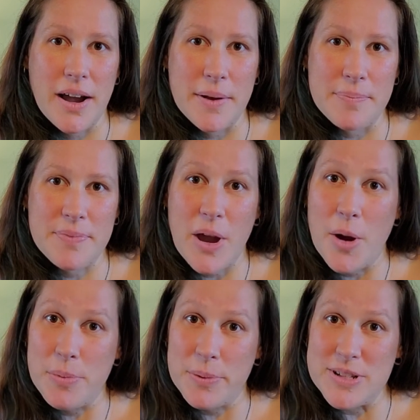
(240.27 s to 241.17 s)
I
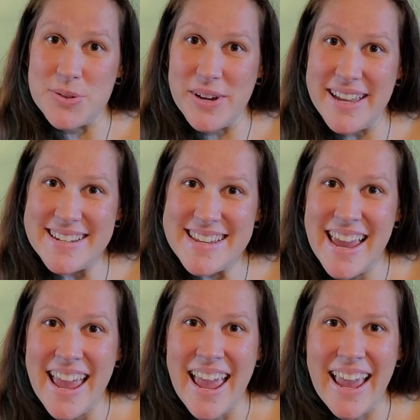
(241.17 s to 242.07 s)
hope you enjoy it,
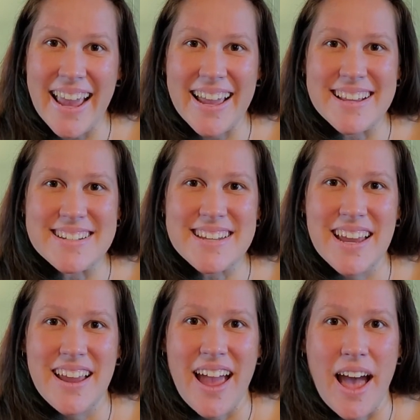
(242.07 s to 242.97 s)
and
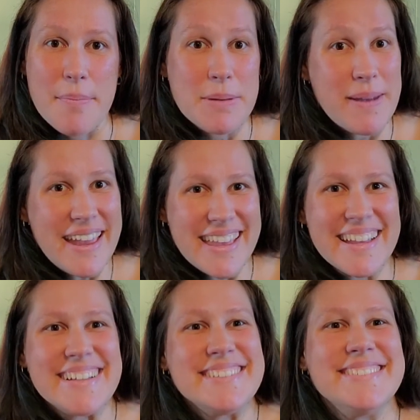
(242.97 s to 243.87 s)
happy baking!